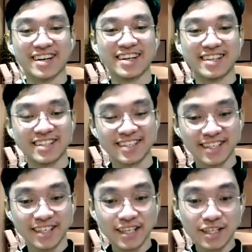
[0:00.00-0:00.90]
yeah.
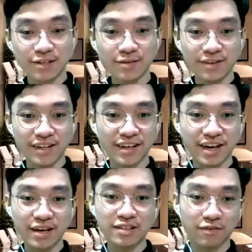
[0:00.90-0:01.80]
So in the
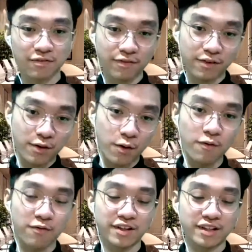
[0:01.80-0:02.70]
case of
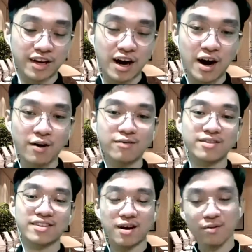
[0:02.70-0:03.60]
COVID,
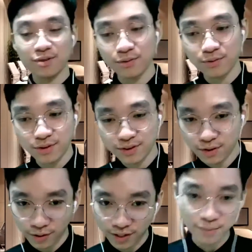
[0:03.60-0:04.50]
how do you
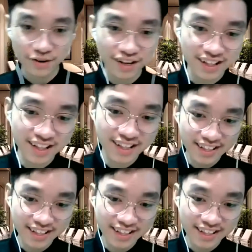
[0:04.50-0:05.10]
collaborate?